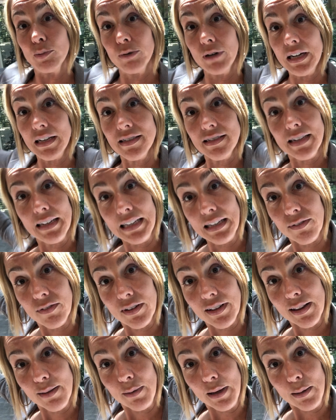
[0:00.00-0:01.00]
your breast and give
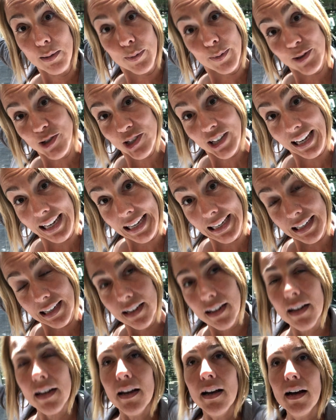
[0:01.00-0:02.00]
it to the baby, but you can't,
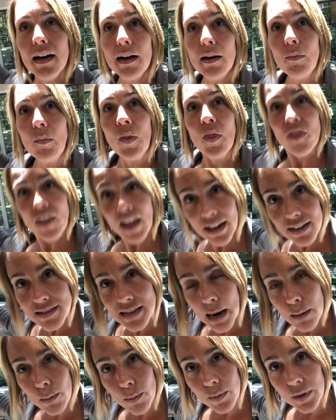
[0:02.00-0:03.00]
um, that
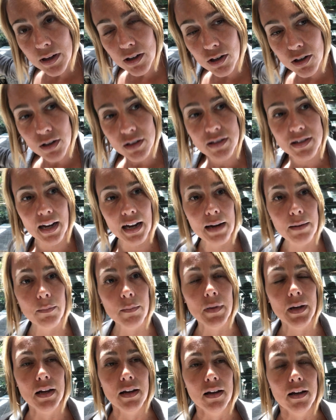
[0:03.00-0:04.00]
time would be a good time